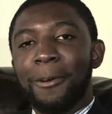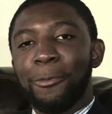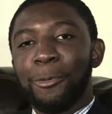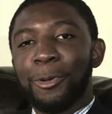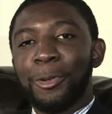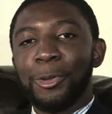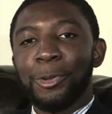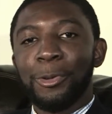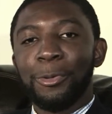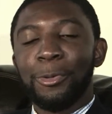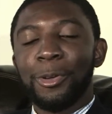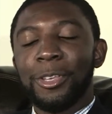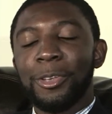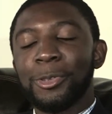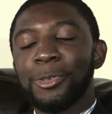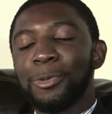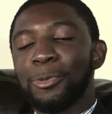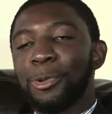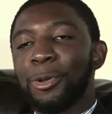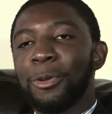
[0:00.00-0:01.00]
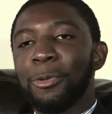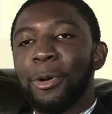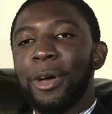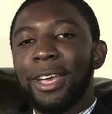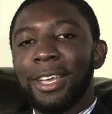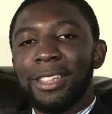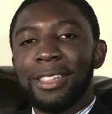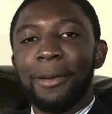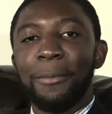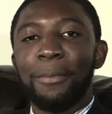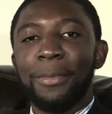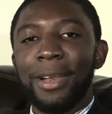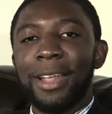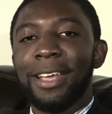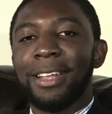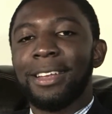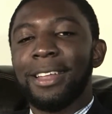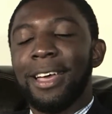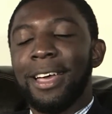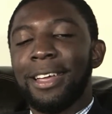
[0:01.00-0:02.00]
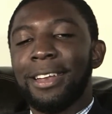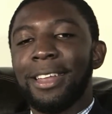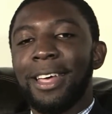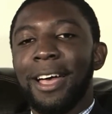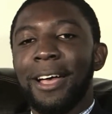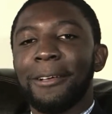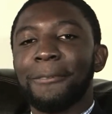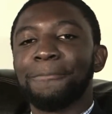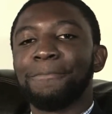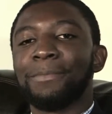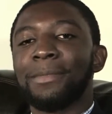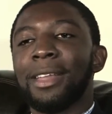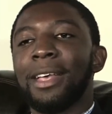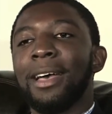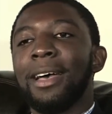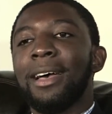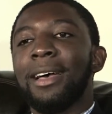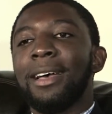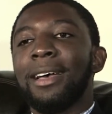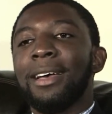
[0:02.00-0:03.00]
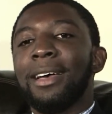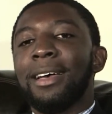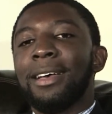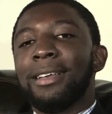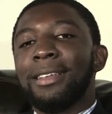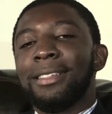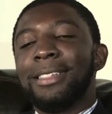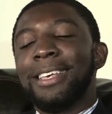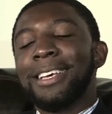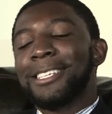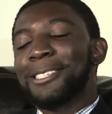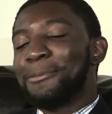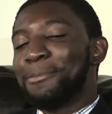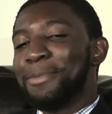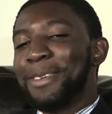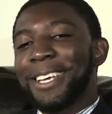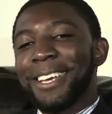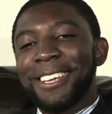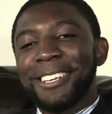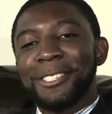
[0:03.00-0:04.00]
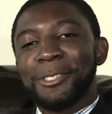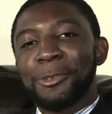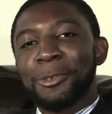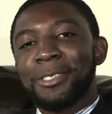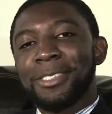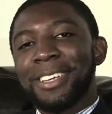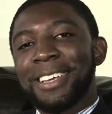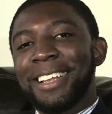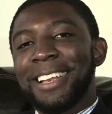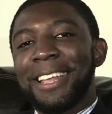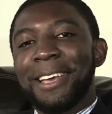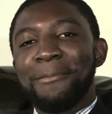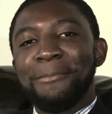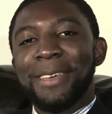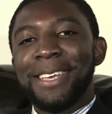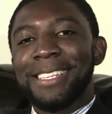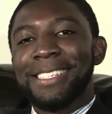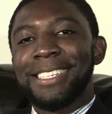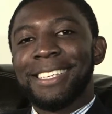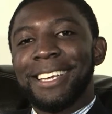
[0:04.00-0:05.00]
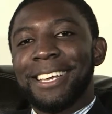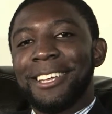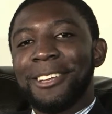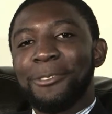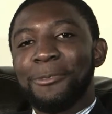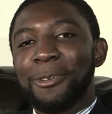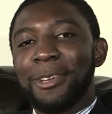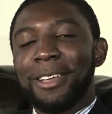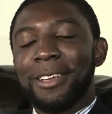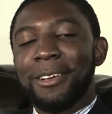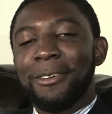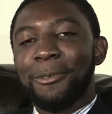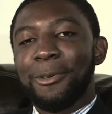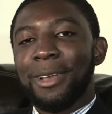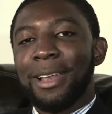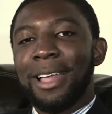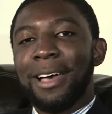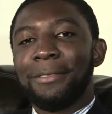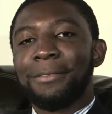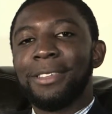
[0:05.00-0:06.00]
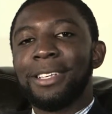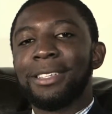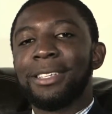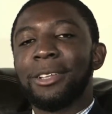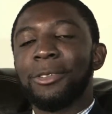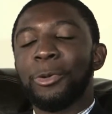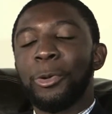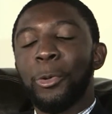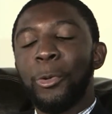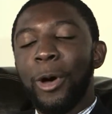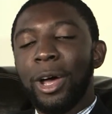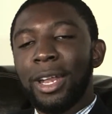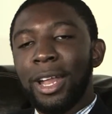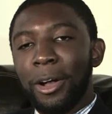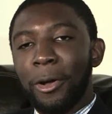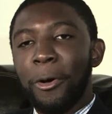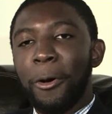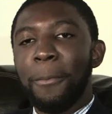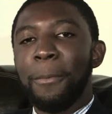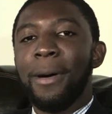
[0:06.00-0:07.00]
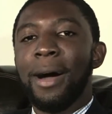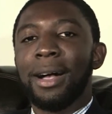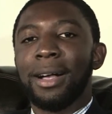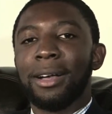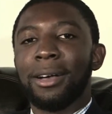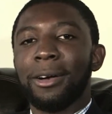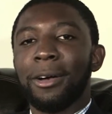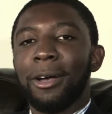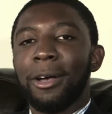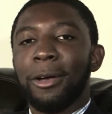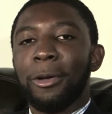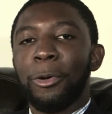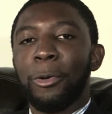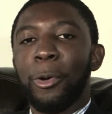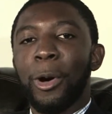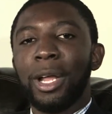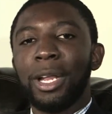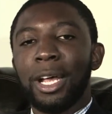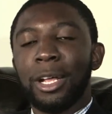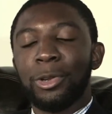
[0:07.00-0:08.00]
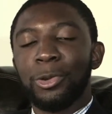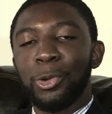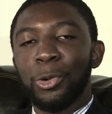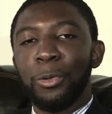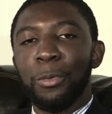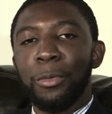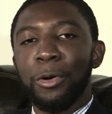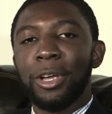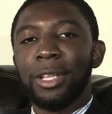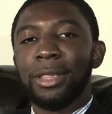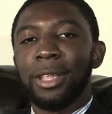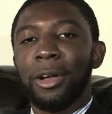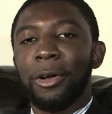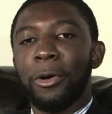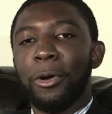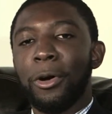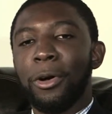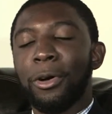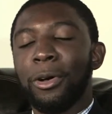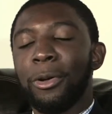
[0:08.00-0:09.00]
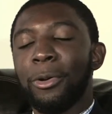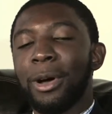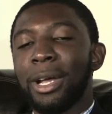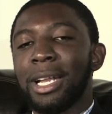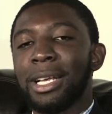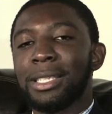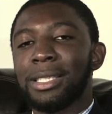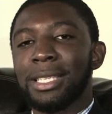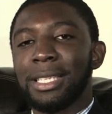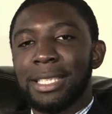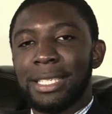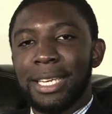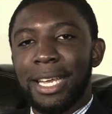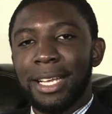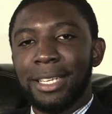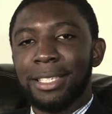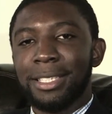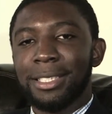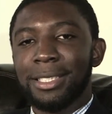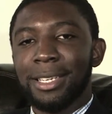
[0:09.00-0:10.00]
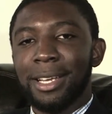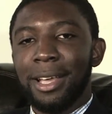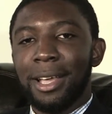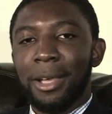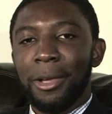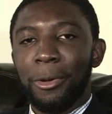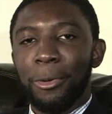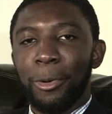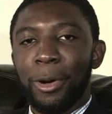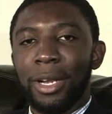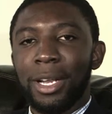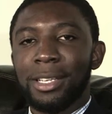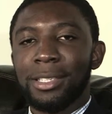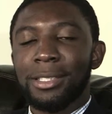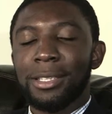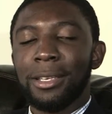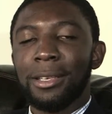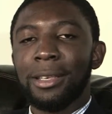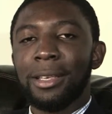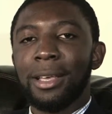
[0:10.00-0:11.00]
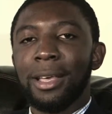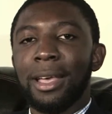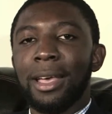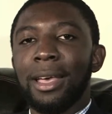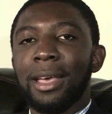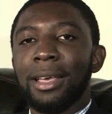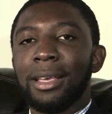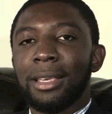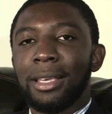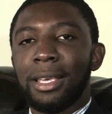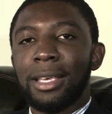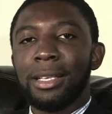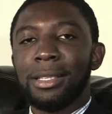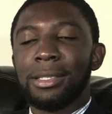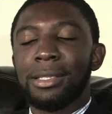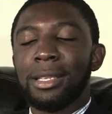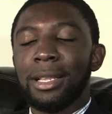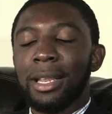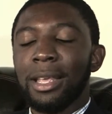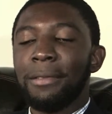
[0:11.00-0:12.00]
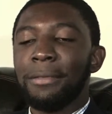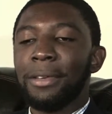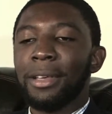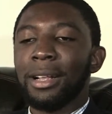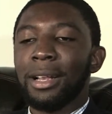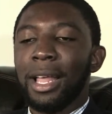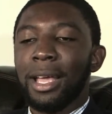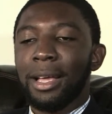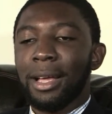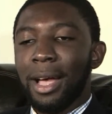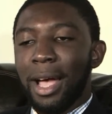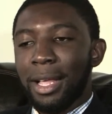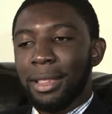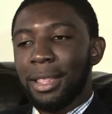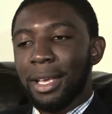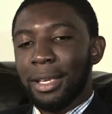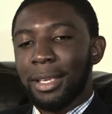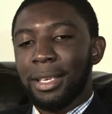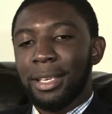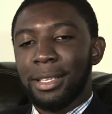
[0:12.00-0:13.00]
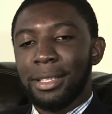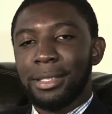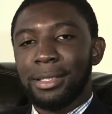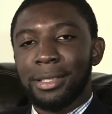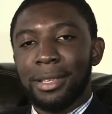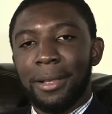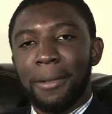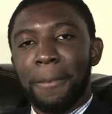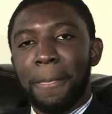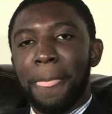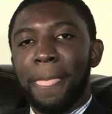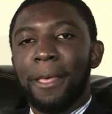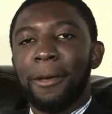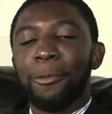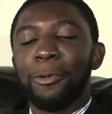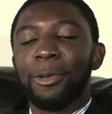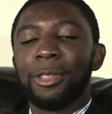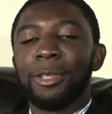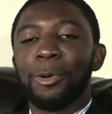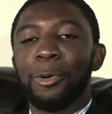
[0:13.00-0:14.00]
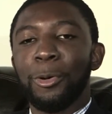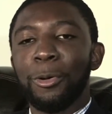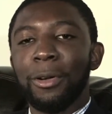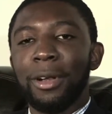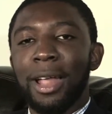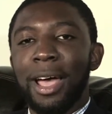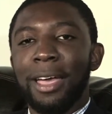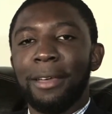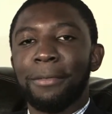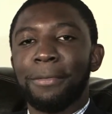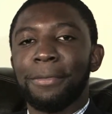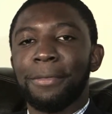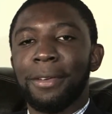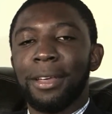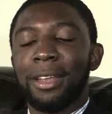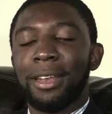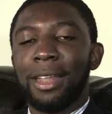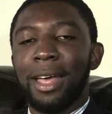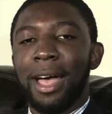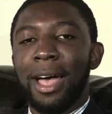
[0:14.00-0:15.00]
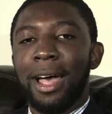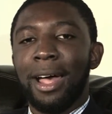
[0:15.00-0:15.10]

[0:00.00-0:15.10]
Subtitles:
in the plane, and the experience was really amazing, and we loved it, and we want to go back. We want to do more in the Congo. We want to see change. We want to see kids living like other kids with good life, and